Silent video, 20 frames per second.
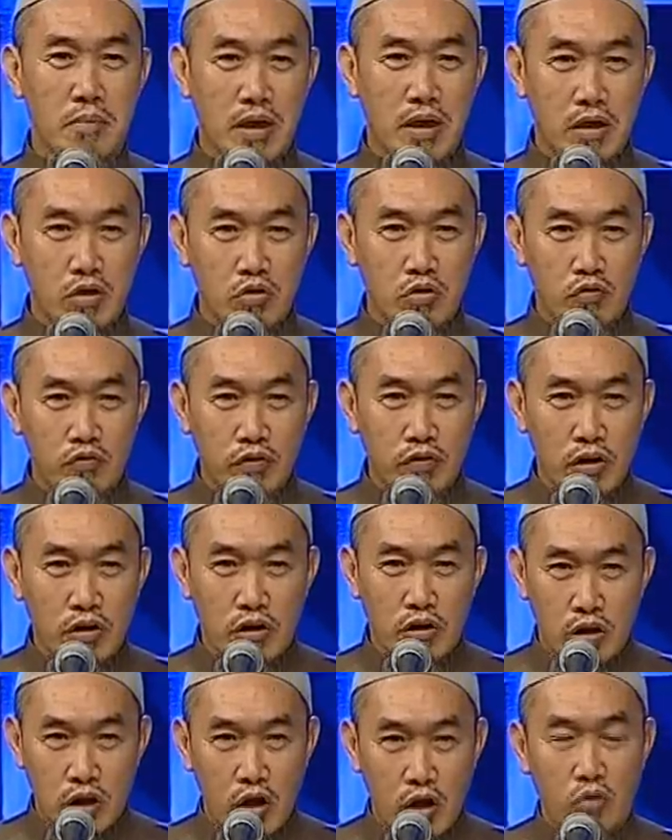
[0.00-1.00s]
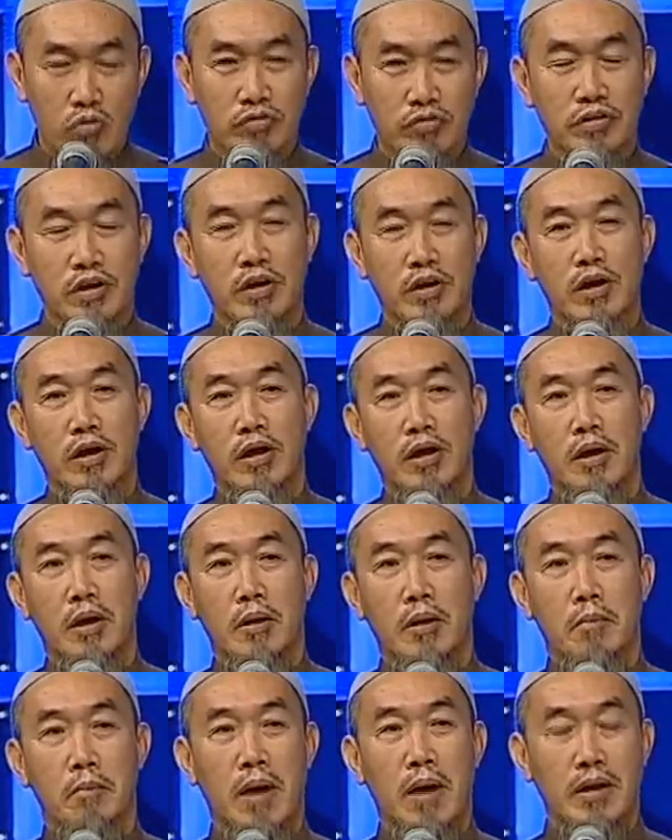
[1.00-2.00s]
it makes you feel closer.
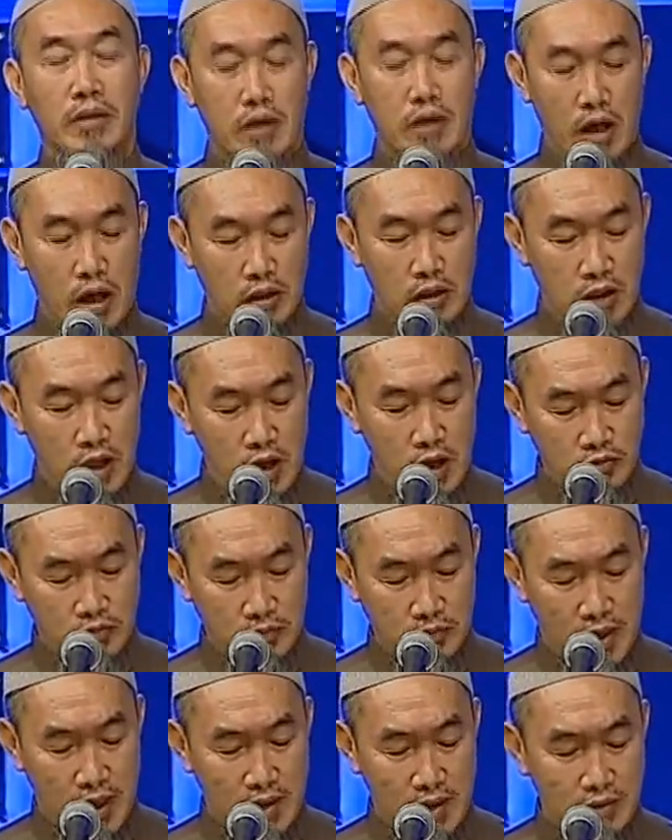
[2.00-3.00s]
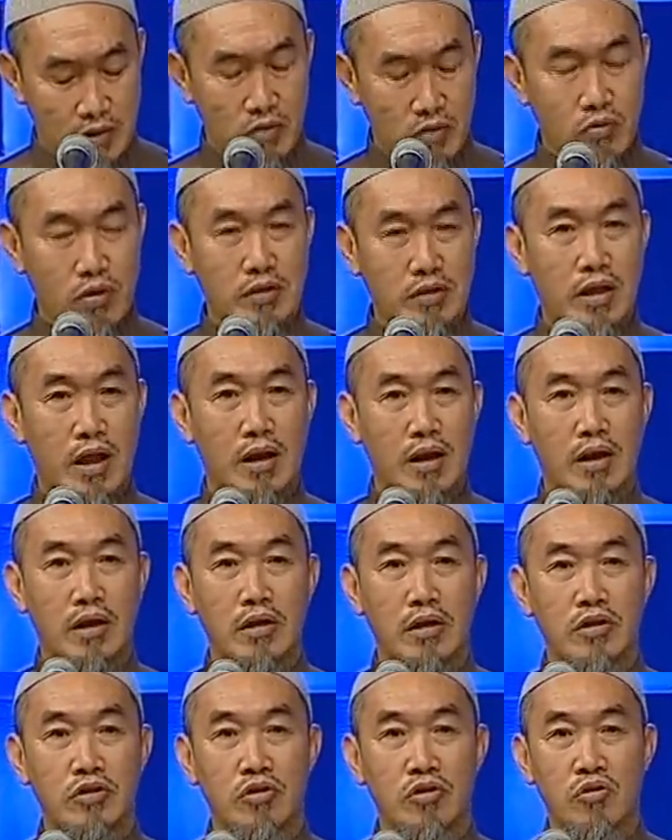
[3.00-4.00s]
But Allah subhanahu wa
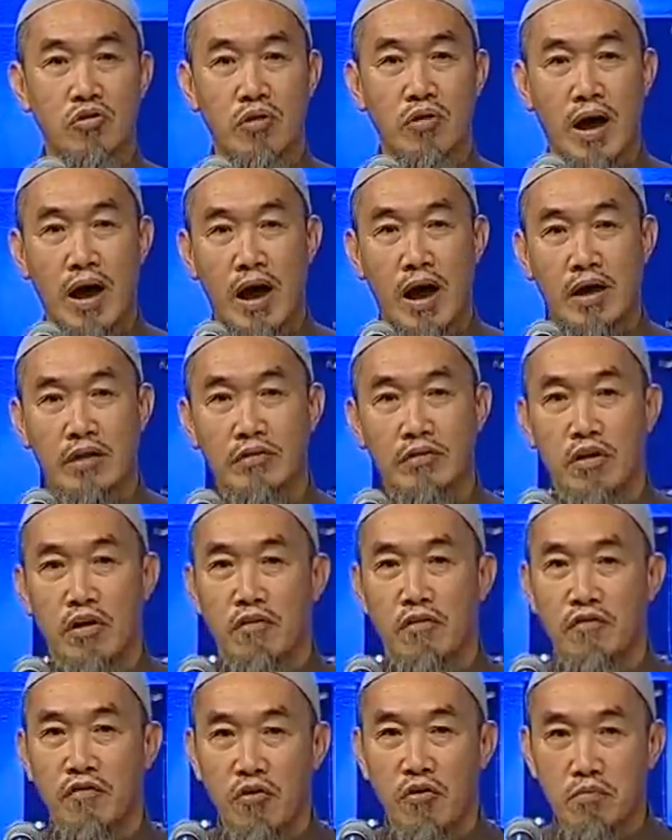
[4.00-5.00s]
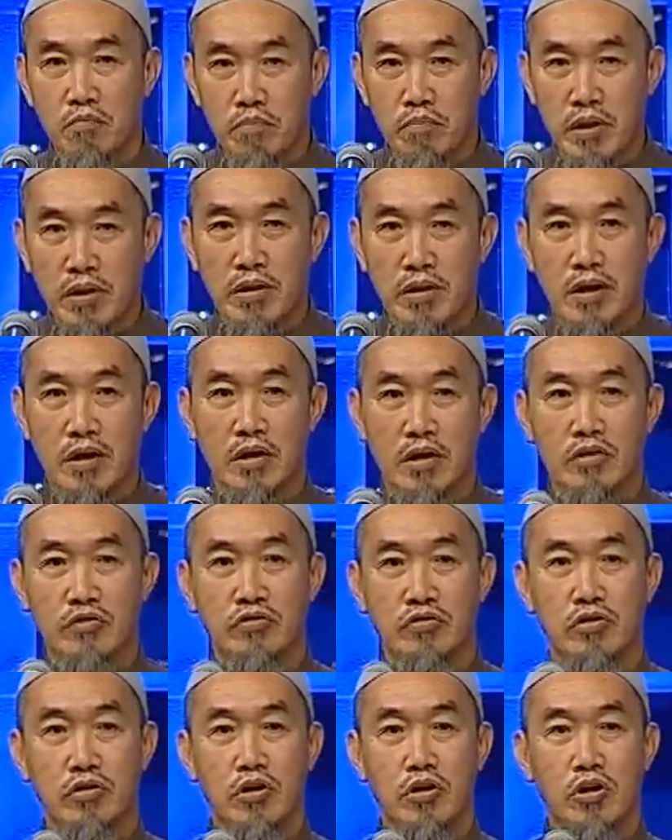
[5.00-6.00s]
ta'ala in the Quran forbid
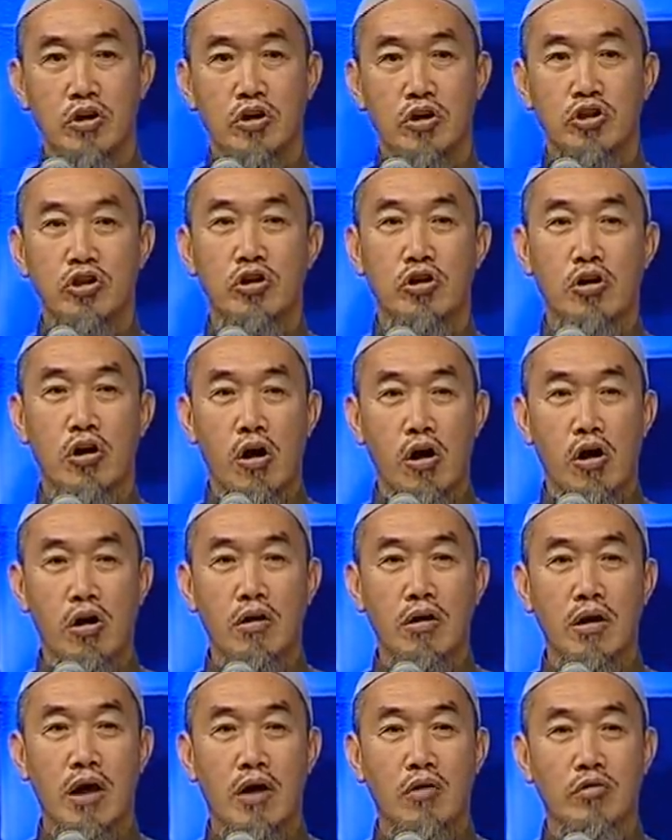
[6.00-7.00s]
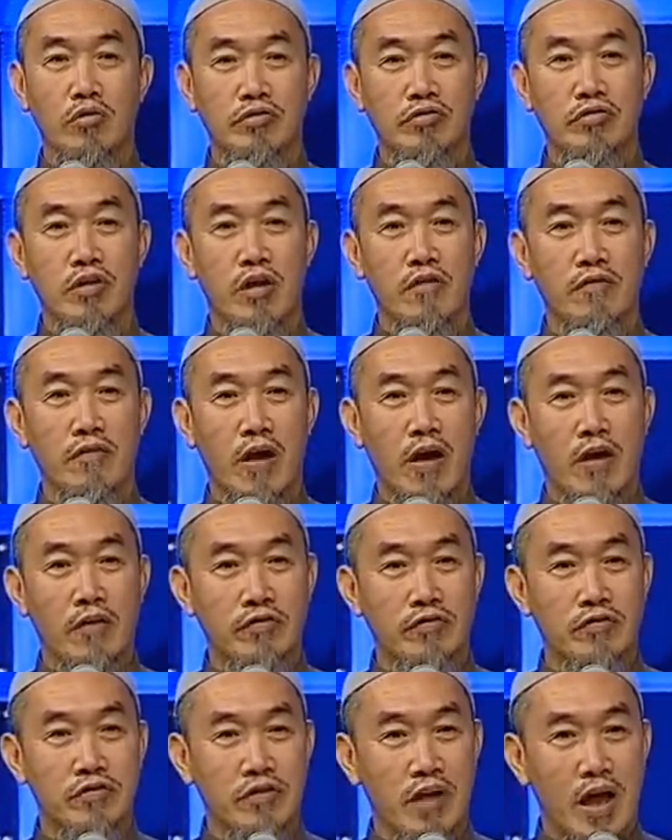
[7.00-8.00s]
us to call ourselves
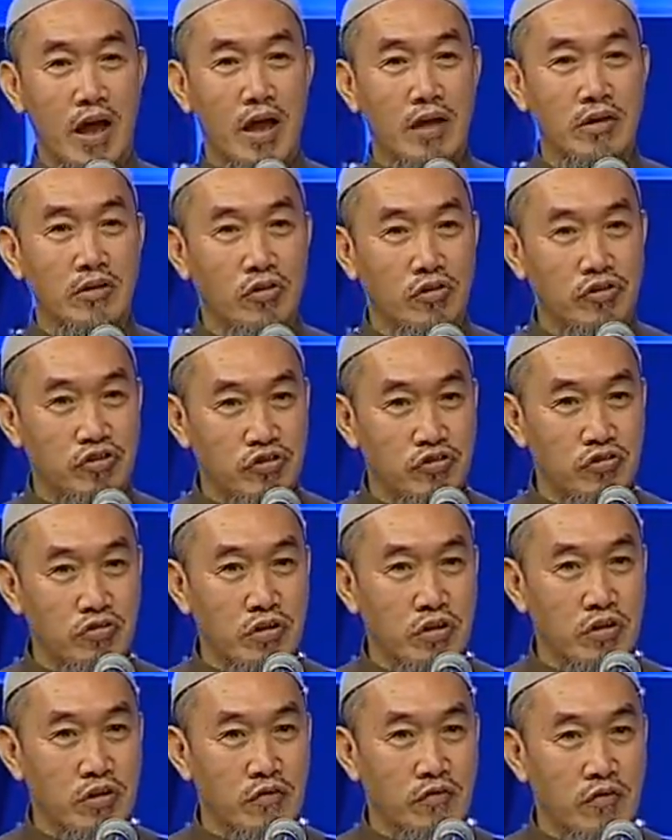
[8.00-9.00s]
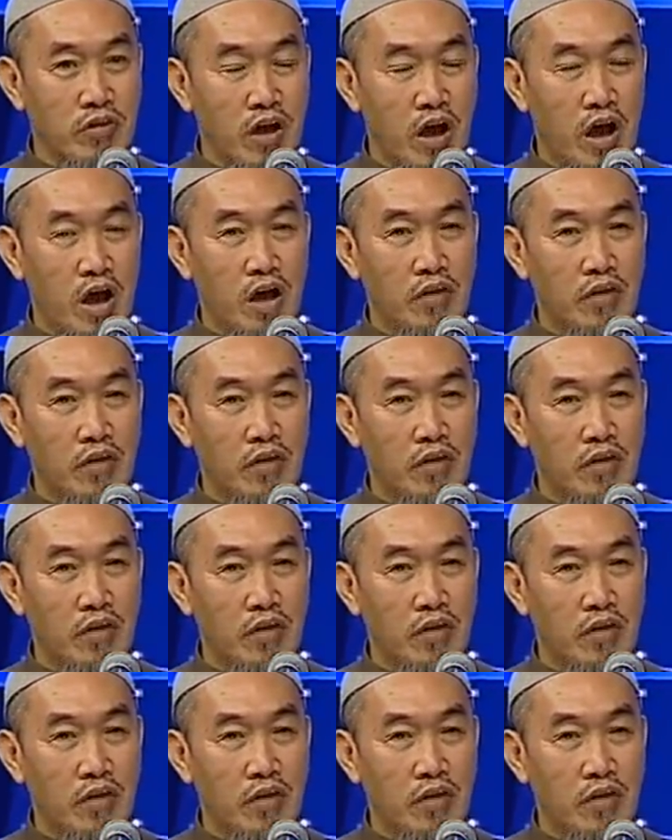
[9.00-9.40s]
as son or children of